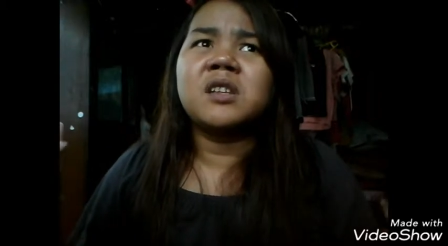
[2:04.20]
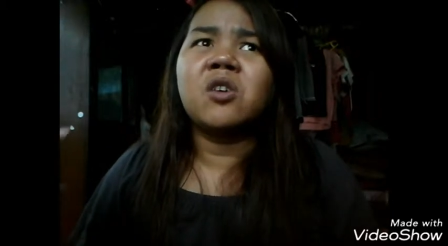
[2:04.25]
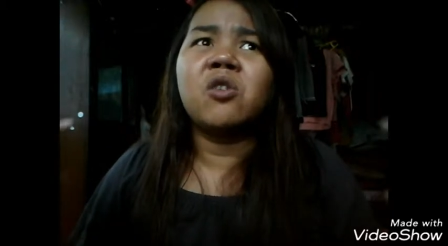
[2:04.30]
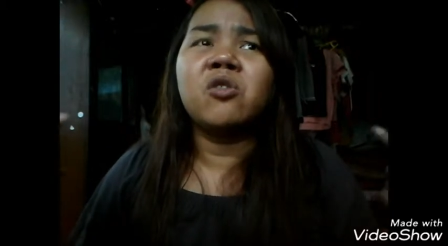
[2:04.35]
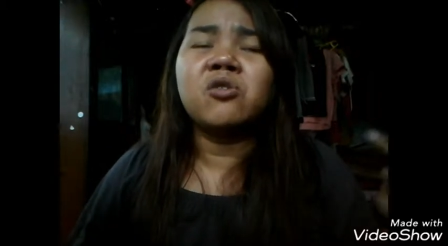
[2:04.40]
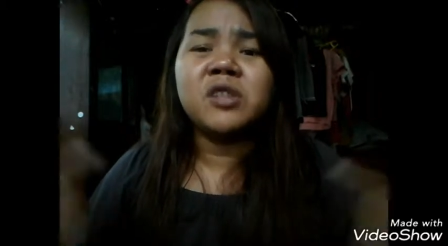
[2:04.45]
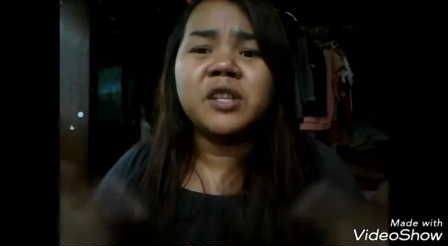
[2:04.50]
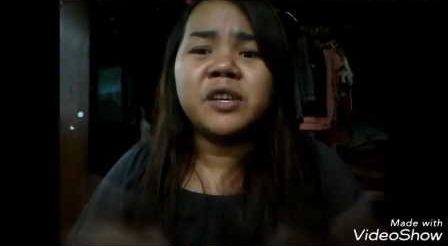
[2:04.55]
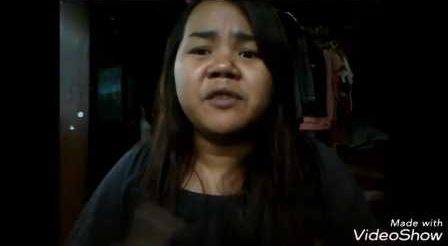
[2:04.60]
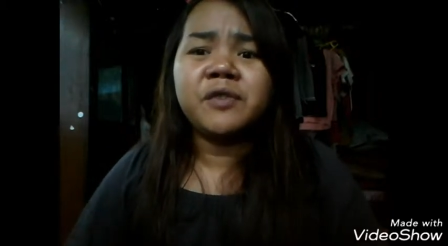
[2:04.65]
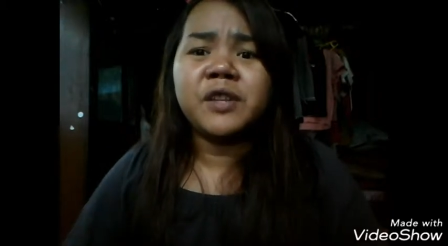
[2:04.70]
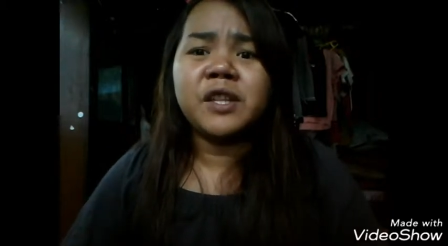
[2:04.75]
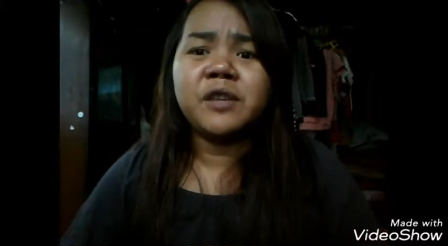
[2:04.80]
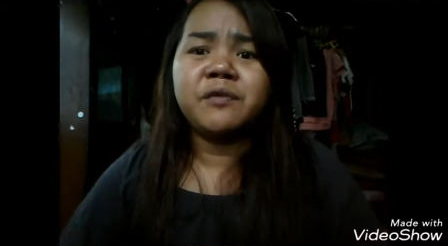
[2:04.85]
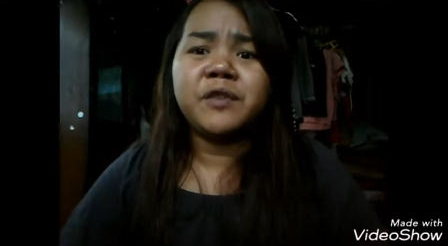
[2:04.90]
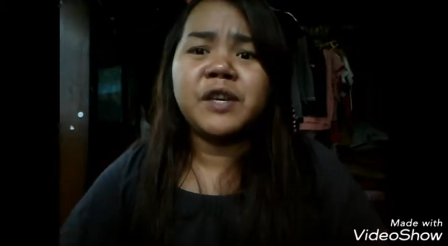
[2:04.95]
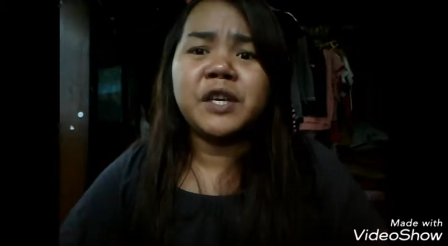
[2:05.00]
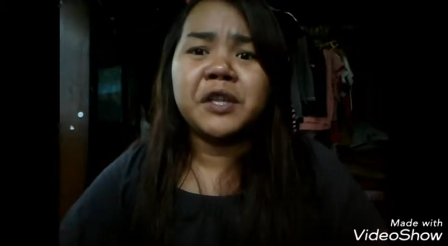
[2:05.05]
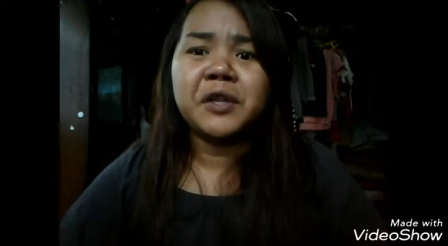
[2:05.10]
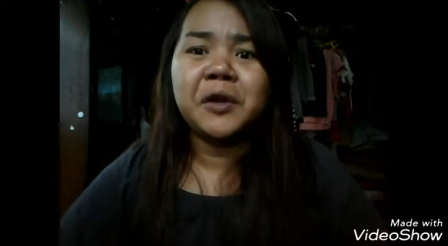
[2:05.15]
only
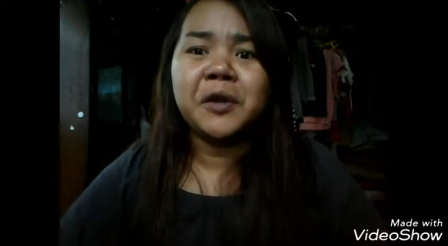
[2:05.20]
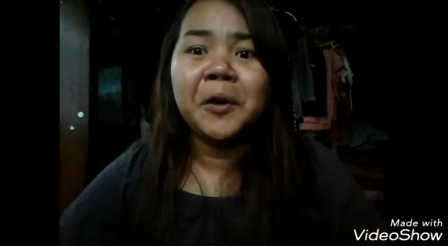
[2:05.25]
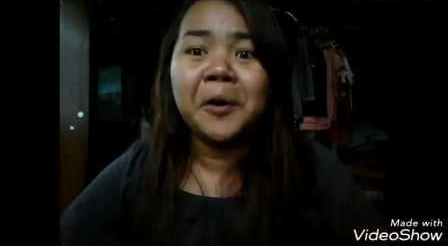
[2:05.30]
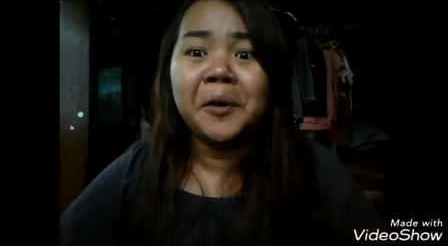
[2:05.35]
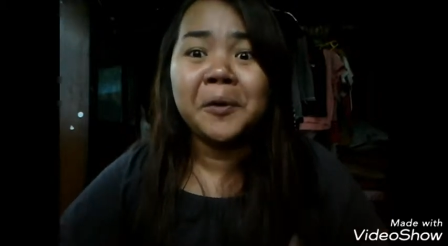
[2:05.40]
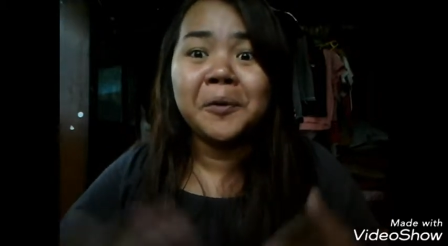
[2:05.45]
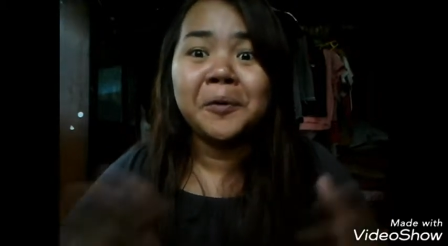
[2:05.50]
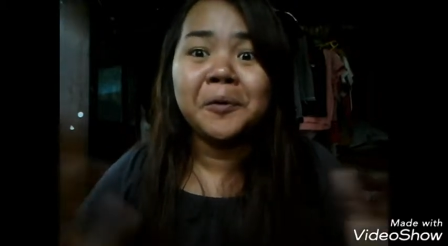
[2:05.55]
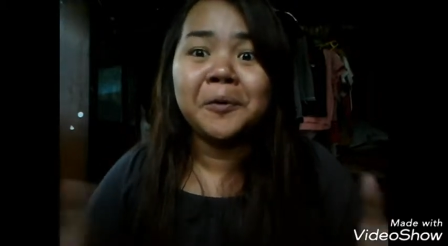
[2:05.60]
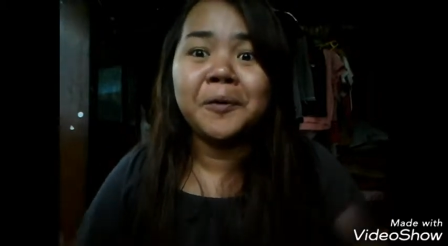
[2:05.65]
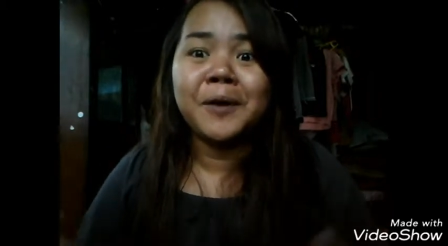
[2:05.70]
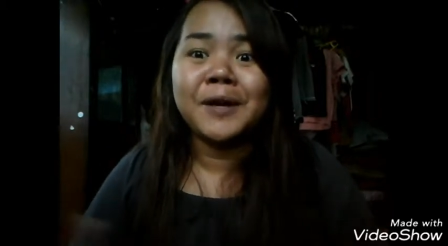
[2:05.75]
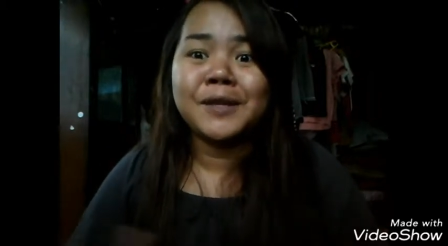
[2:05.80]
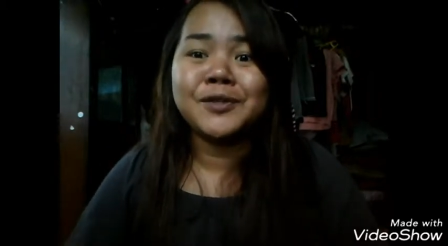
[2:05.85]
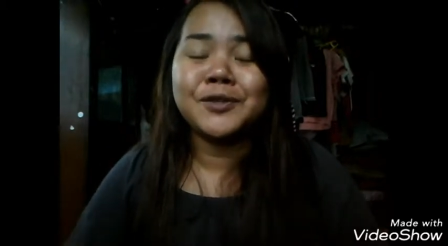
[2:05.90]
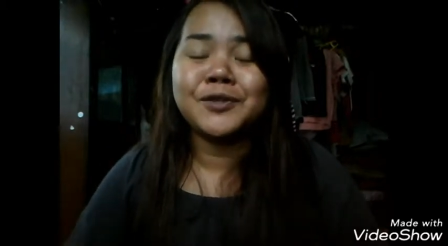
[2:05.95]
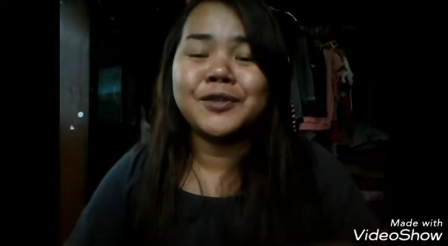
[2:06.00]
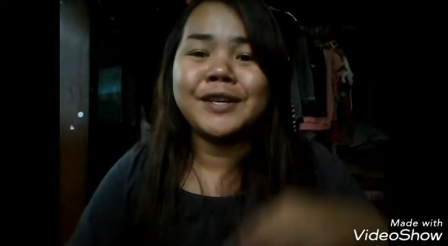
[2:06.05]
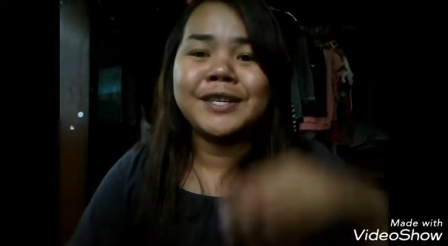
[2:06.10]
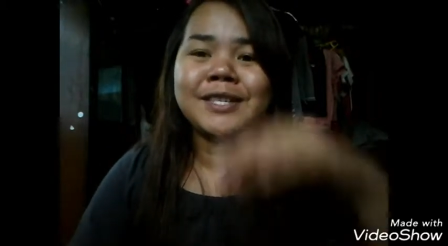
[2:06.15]
Filipino
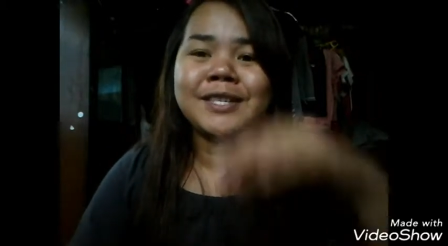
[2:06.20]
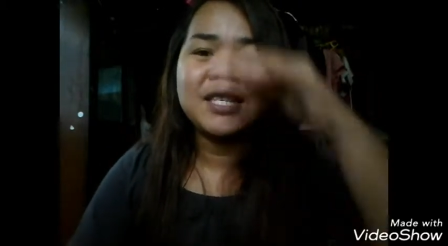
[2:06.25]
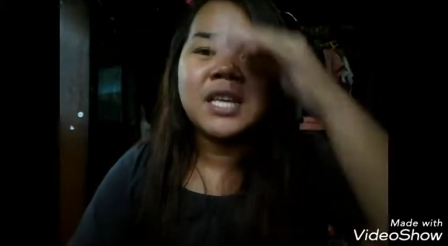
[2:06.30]
watch